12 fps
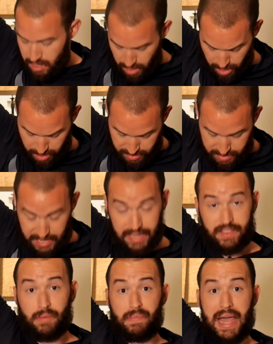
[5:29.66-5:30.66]
They take
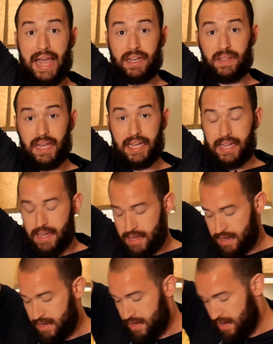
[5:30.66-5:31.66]
their back leg,
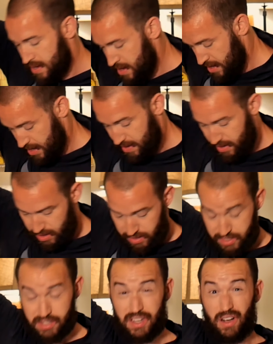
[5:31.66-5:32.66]
and
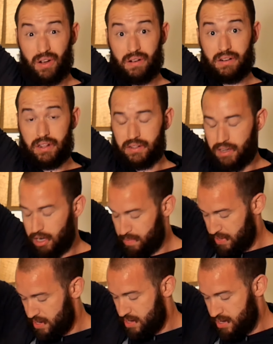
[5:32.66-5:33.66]
this is gonna hurt on the
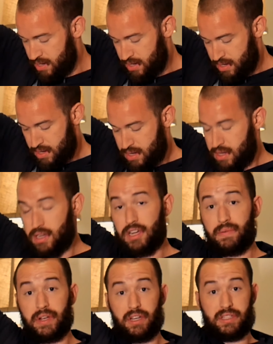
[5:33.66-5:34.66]
carpet.
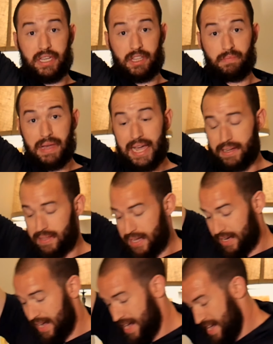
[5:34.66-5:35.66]
Here we go, take the back
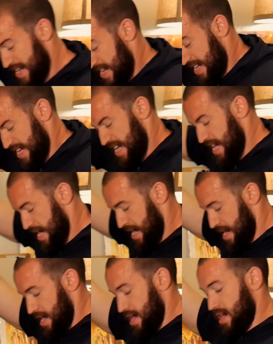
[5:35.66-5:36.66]
leg
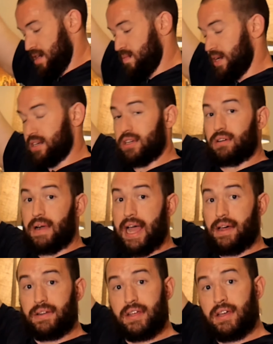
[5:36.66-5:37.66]
and wiggle it
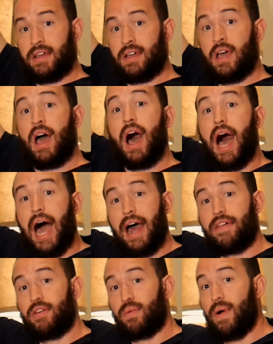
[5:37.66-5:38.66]
around.
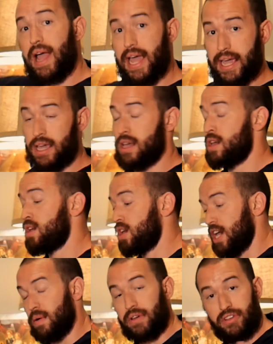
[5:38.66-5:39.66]
Either way,
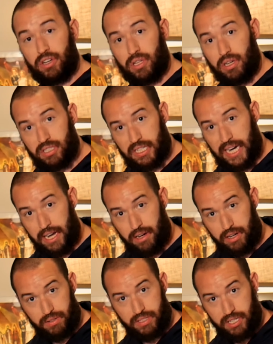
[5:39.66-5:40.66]
whether you close the gate or
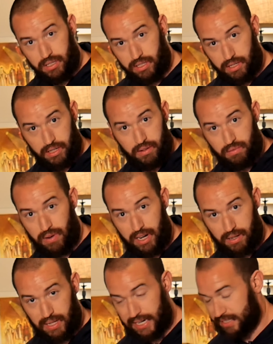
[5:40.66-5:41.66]
you tilt your
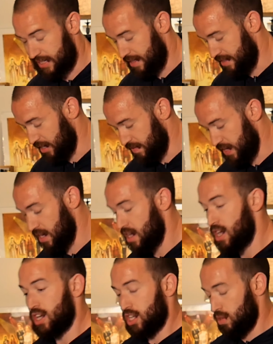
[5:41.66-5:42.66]
rudder leg, as I think of it,
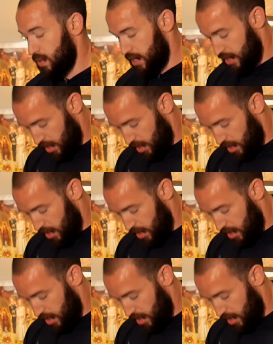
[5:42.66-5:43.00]
you wanna